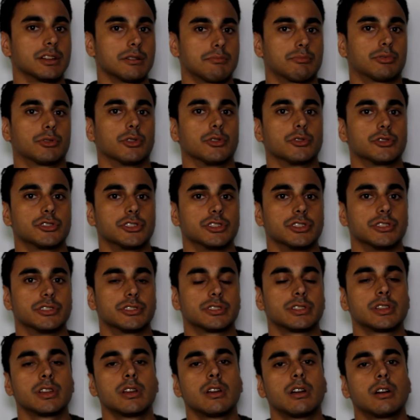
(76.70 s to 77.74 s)

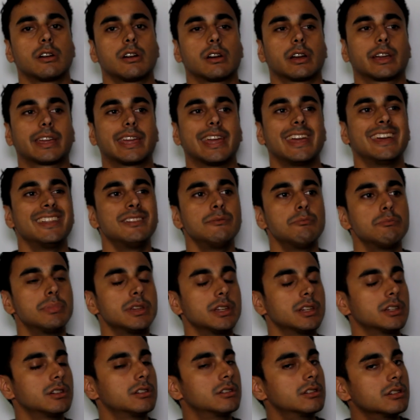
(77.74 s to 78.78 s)
approaches can
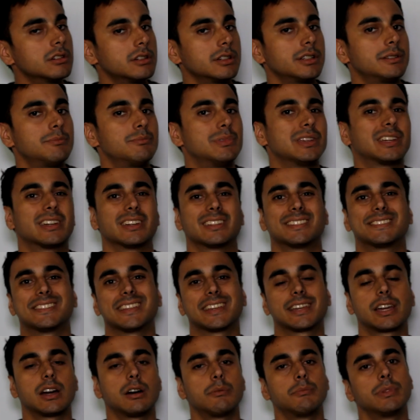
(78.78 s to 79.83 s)
be good because they
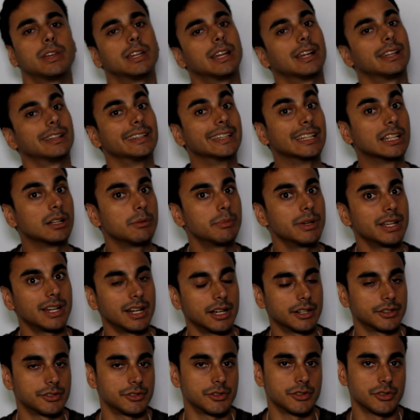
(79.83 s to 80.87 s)
come in a little bit
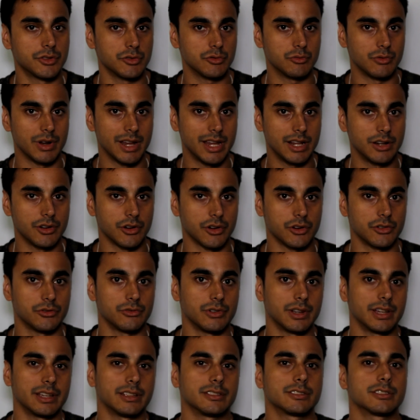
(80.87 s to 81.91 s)
under the radar,
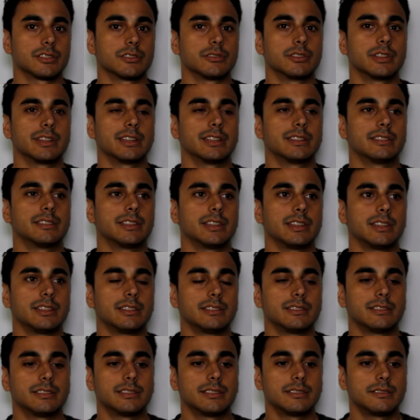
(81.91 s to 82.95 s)
right? So
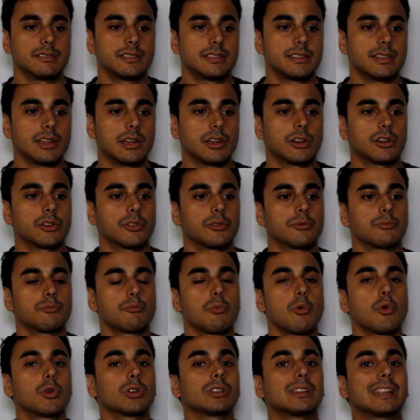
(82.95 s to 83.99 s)
they are
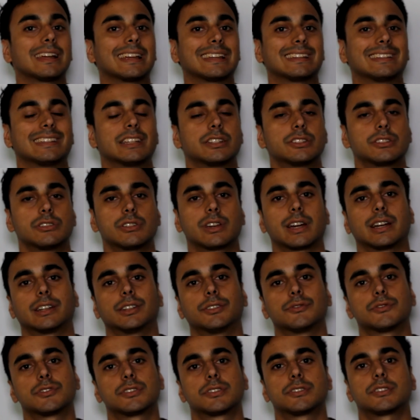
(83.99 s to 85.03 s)
more likely to kind
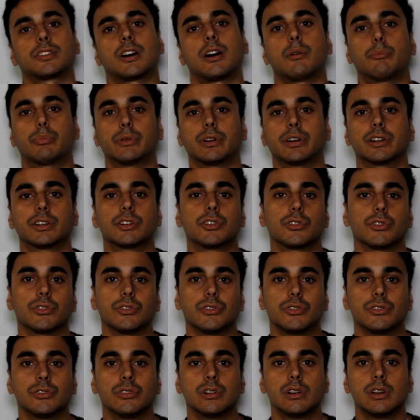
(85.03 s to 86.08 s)
of stop a
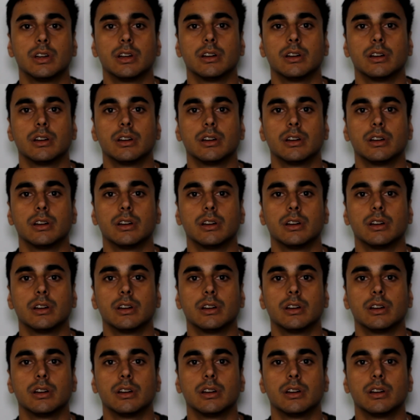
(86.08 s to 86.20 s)
girl.